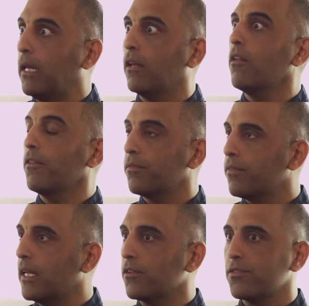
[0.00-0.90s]
and all the
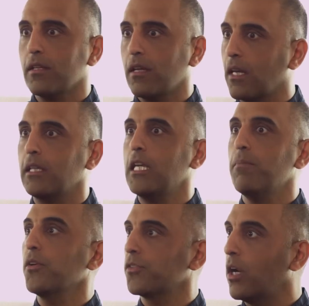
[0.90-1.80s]
things that kind of
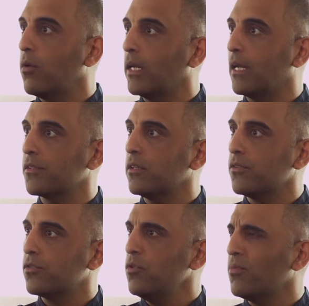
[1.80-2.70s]
keep us going as
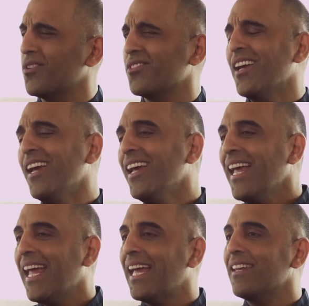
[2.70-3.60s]
consumers.
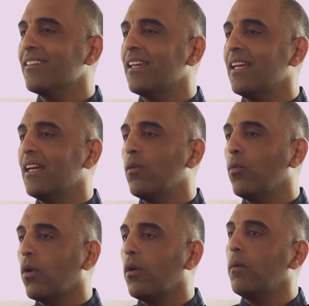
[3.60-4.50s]
And
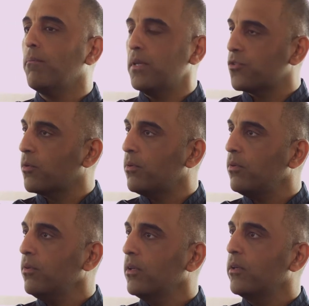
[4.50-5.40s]
we're
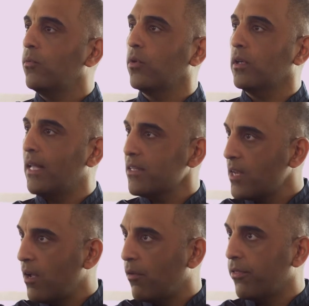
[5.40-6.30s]
miserable, we're less
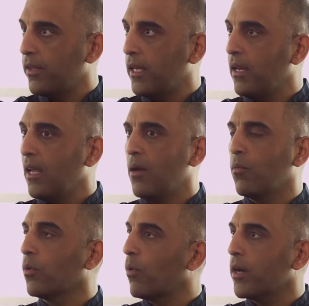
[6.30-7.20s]
healthy, and
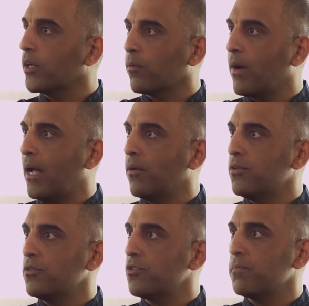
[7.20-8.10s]
we're running
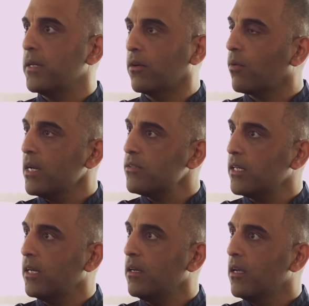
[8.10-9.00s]
around just being
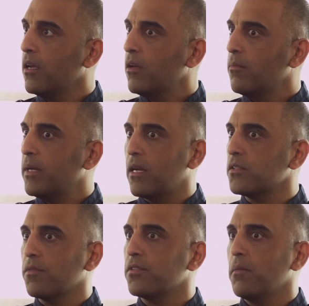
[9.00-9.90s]
crazy
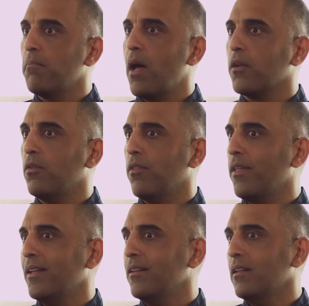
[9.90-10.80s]
because of some model
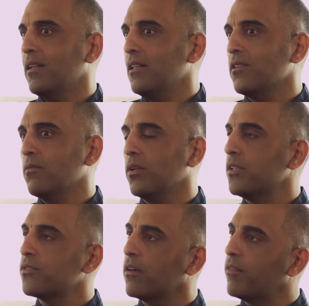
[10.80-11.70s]
that isn't really
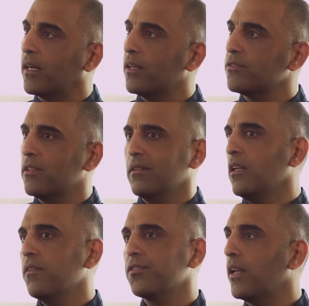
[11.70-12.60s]
serving us. And
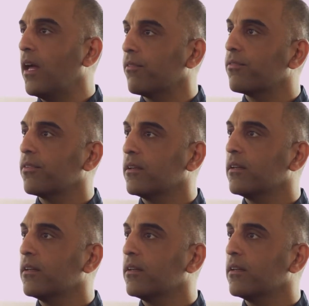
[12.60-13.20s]
enough's enough.